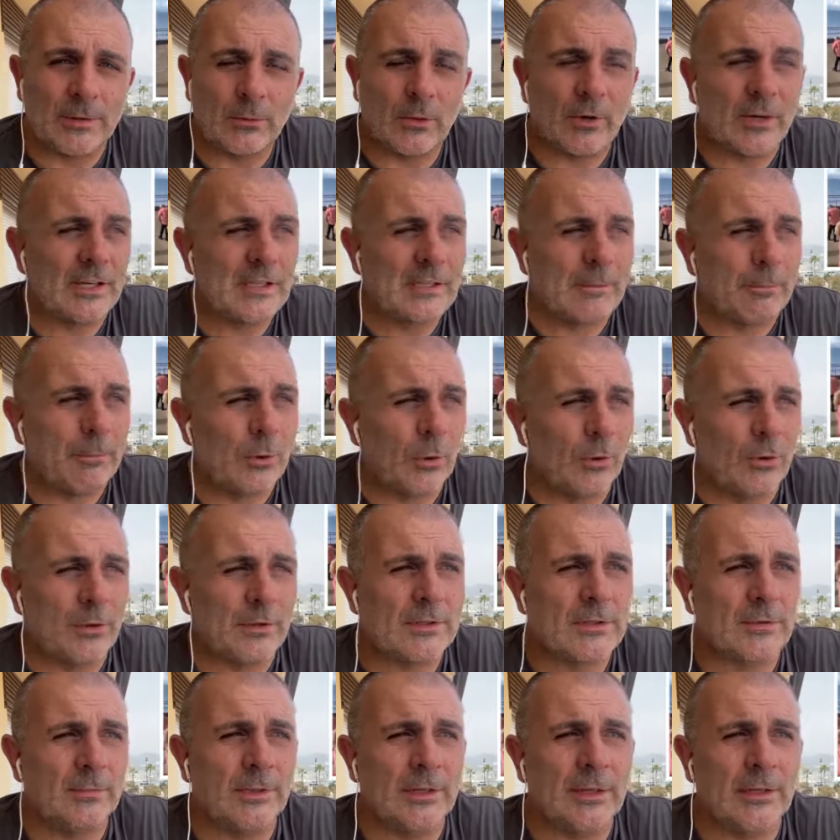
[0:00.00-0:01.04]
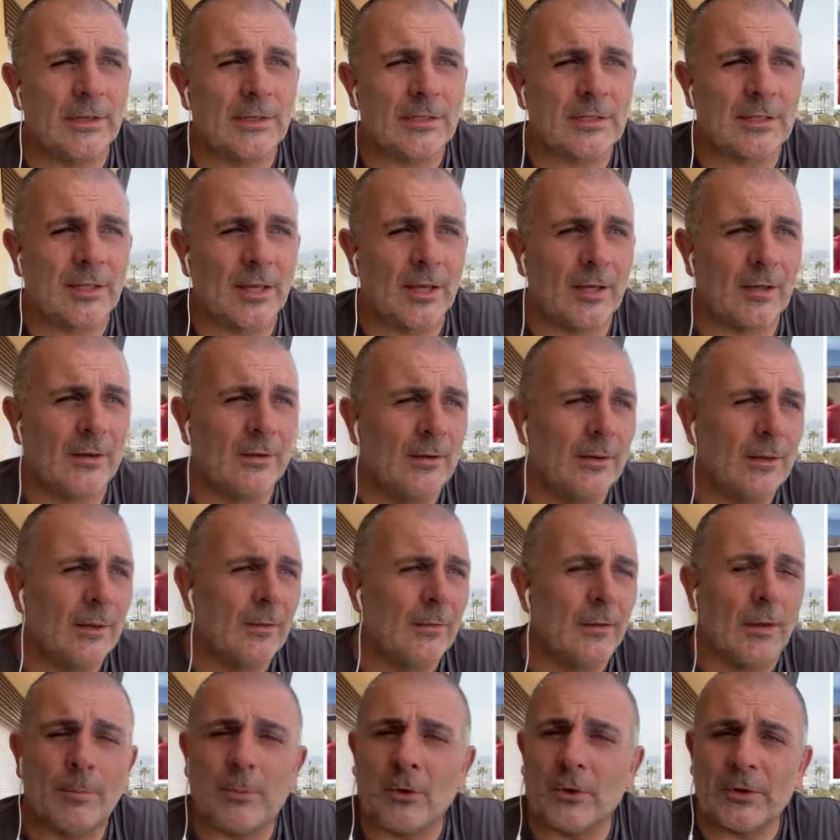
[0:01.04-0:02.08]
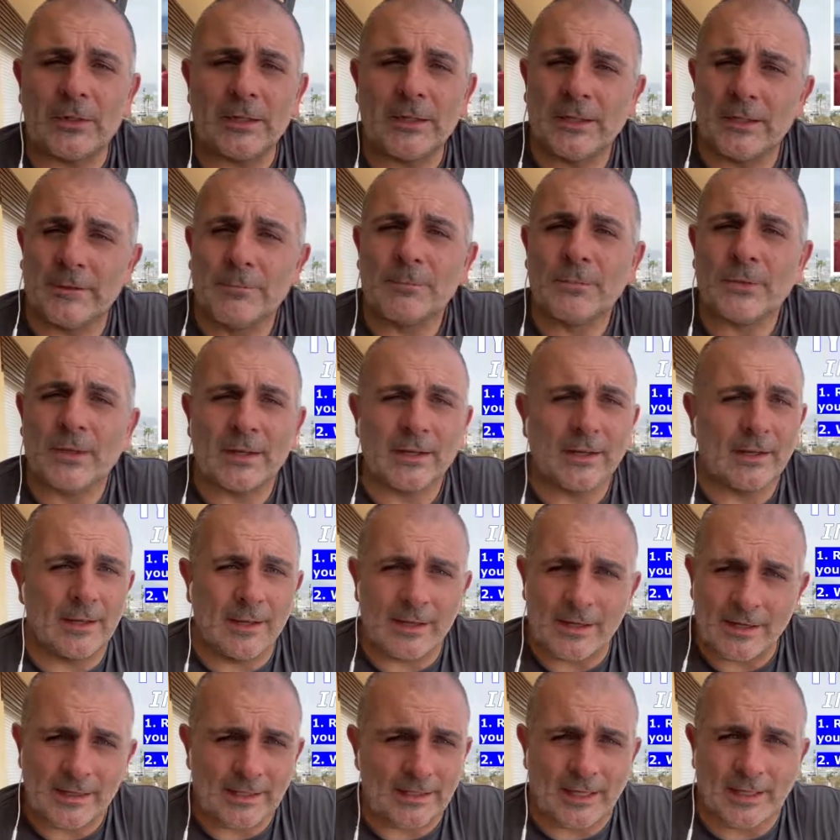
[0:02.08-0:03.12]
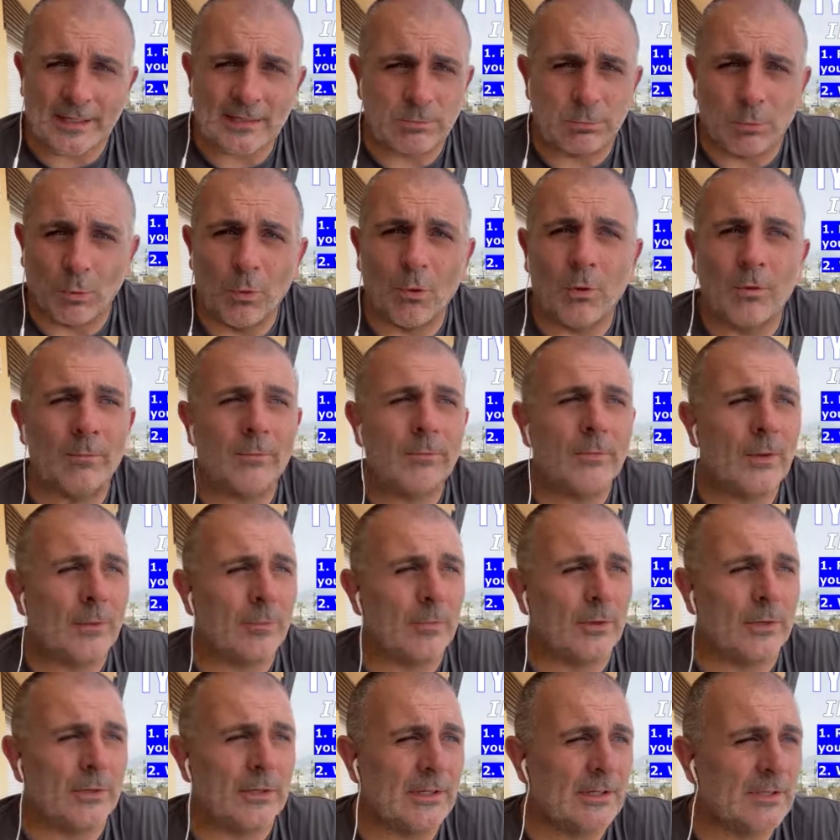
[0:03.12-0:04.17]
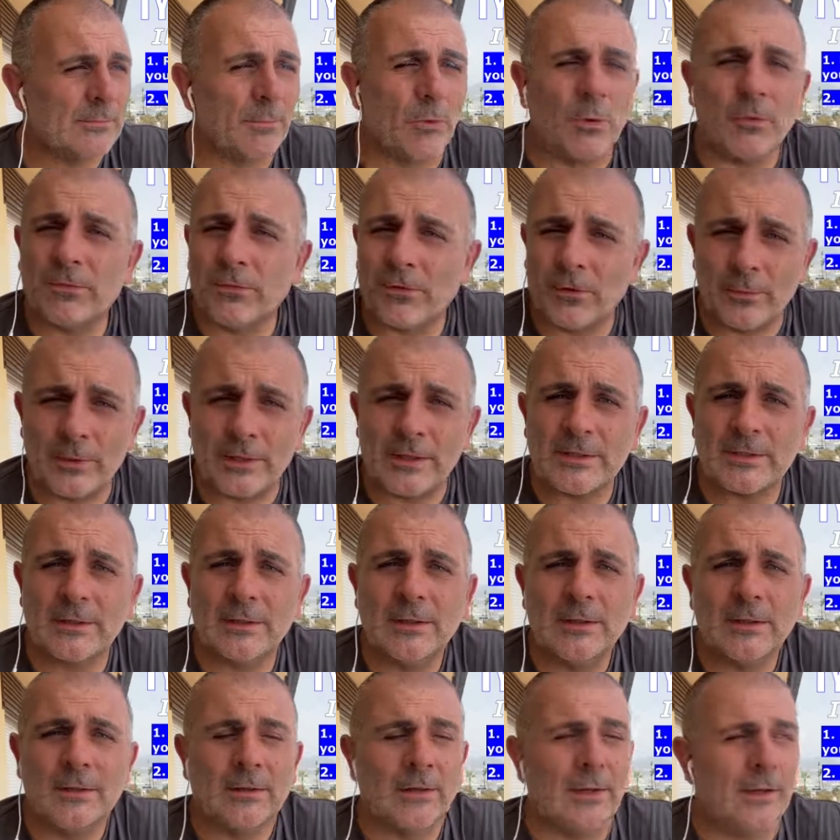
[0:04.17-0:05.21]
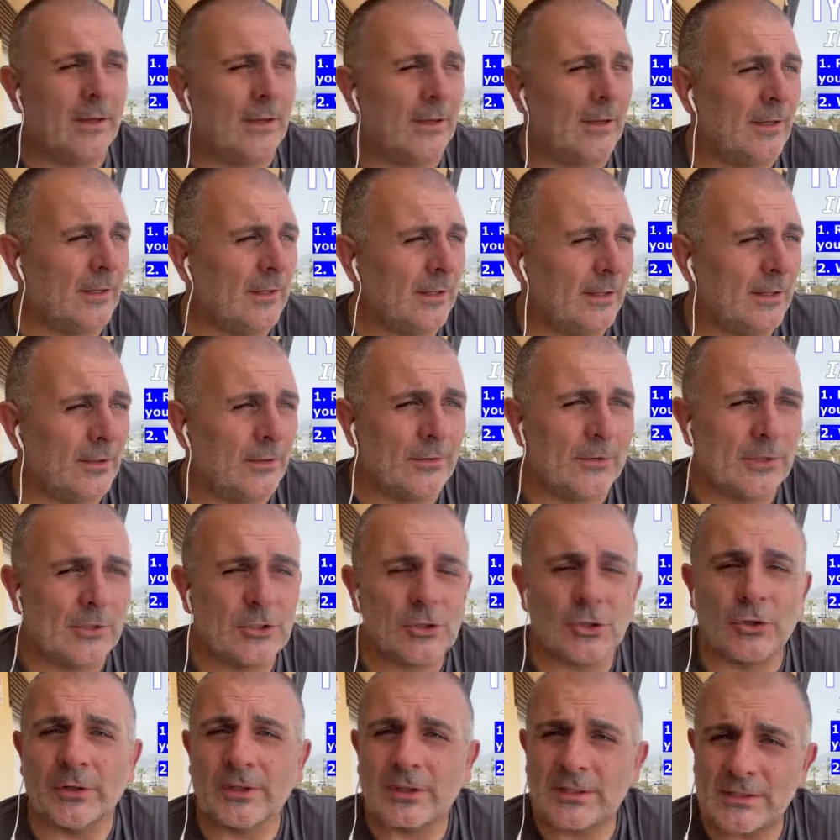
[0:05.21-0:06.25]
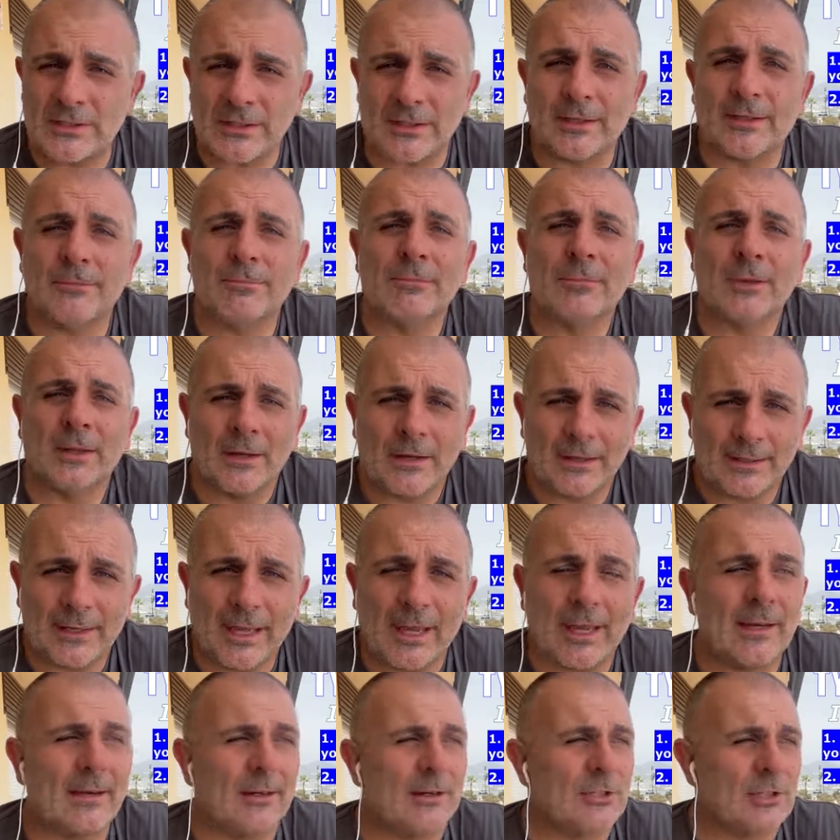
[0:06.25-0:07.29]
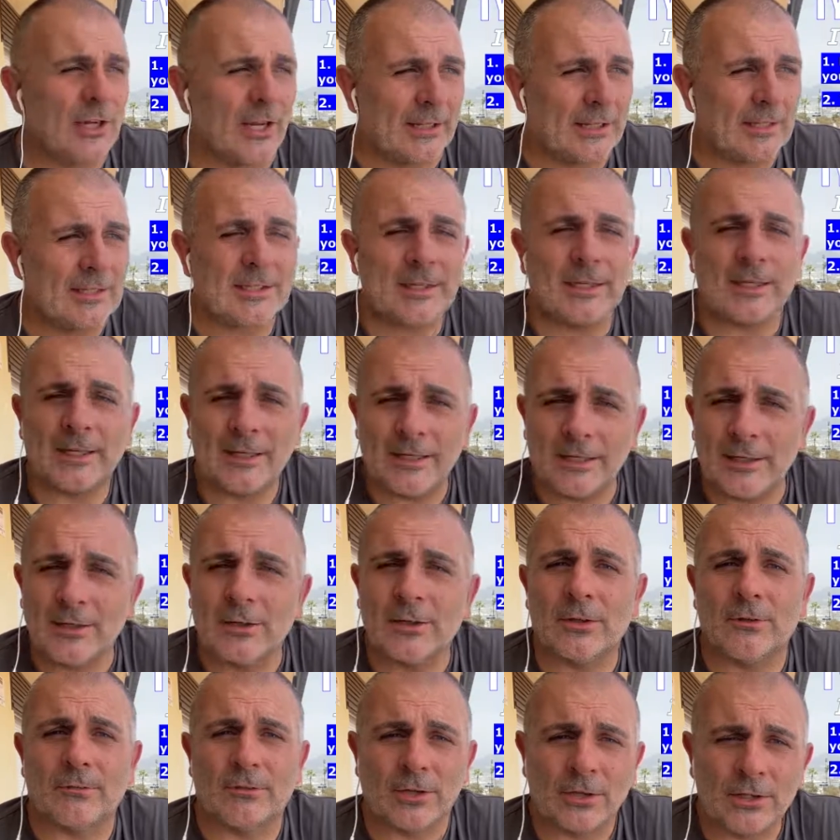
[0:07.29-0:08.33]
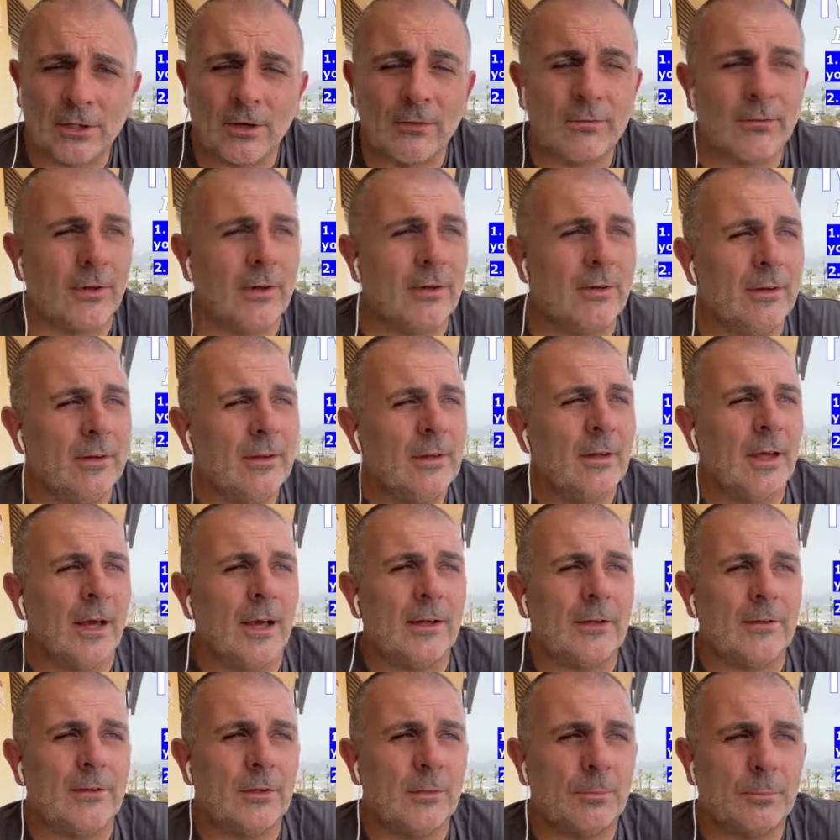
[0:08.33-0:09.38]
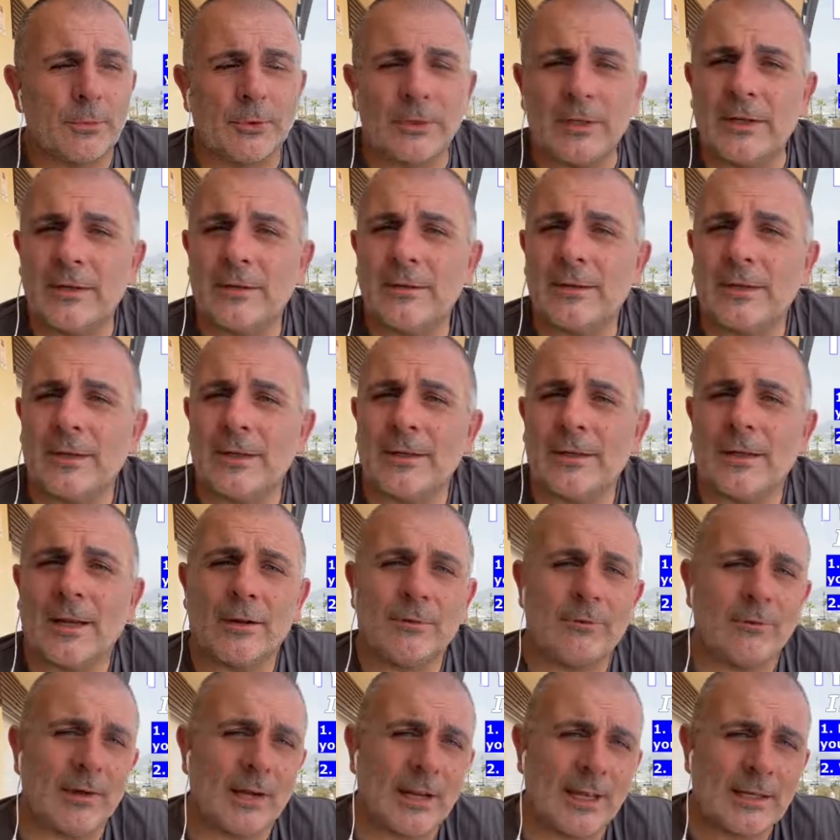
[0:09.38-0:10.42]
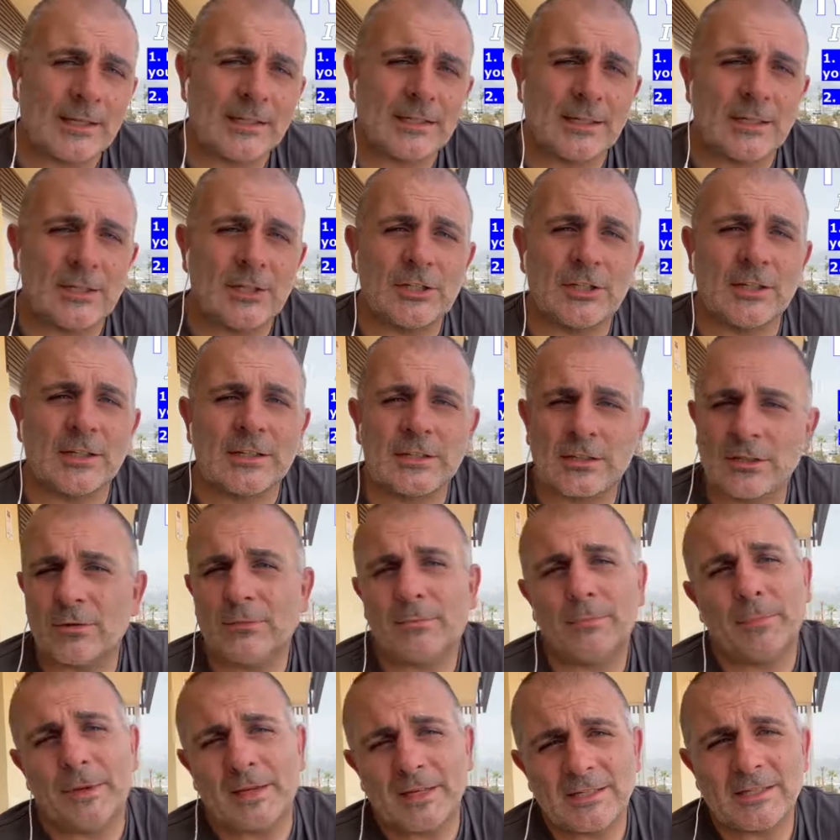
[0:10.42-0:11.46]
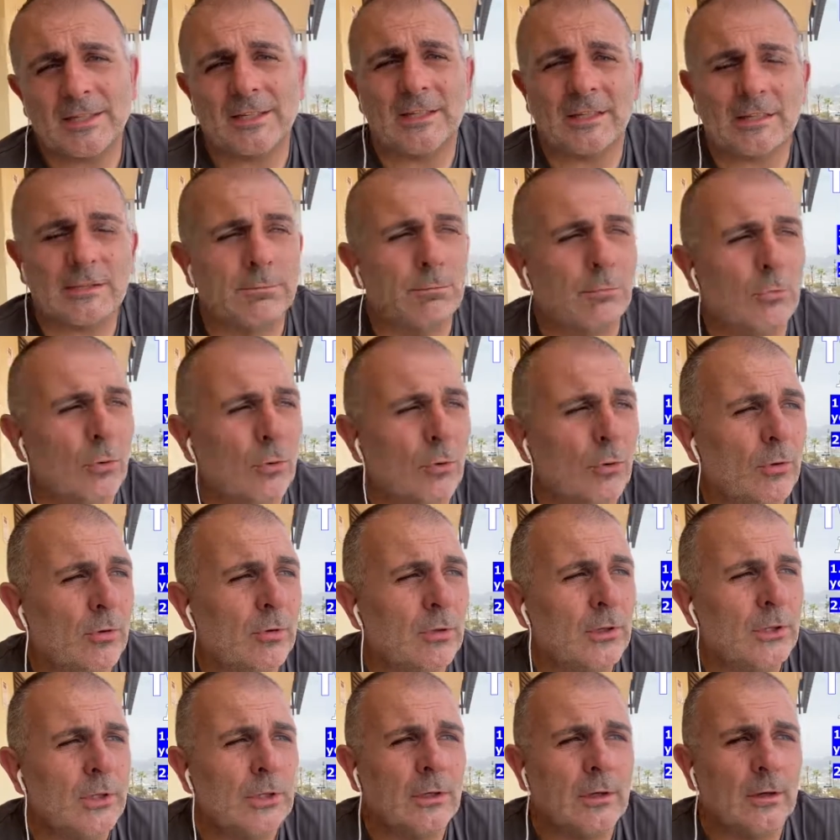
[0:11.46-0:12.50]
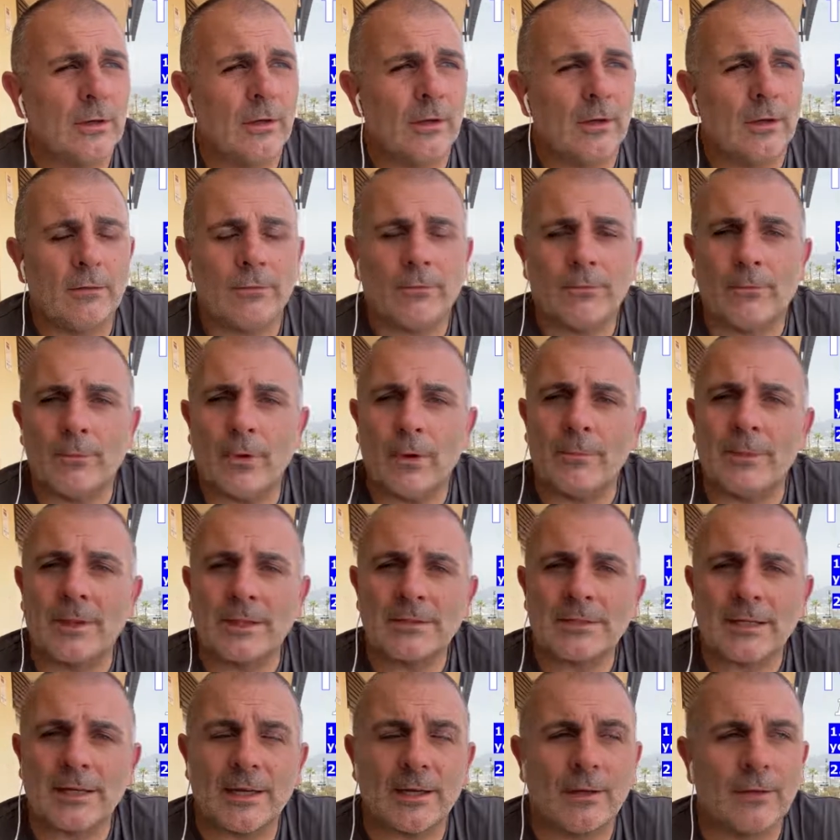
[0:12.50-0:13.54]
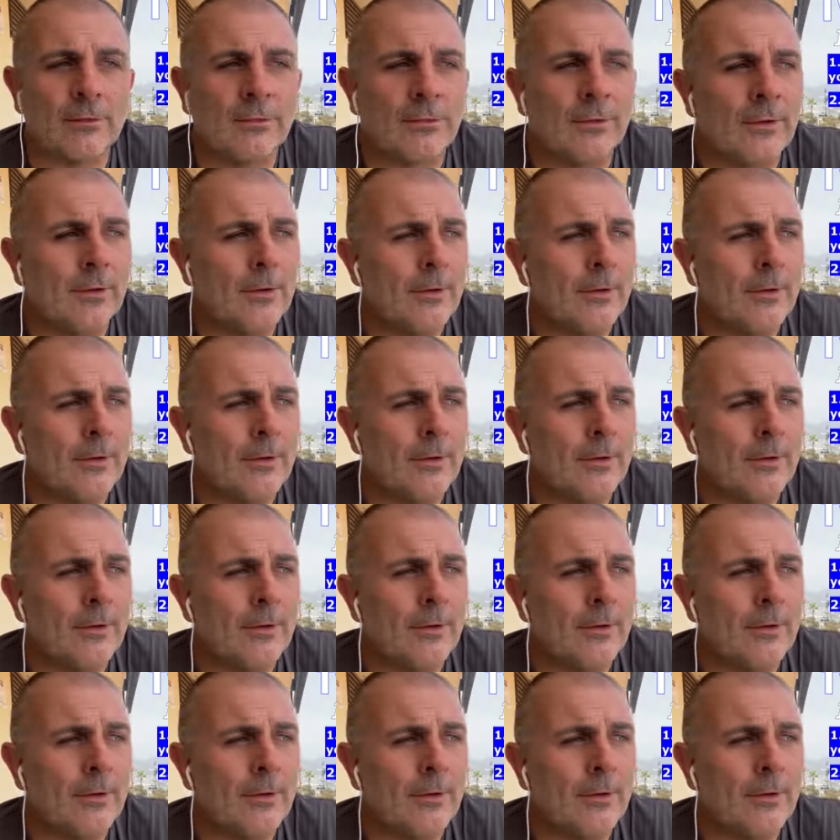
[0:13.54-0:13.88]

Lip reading: What is important to me is that the body, it gets warm, the body is more fluid, you know, the joints are getting a chance to heal and recover, and your breathing and relaxation. So basically it's more for my mental health.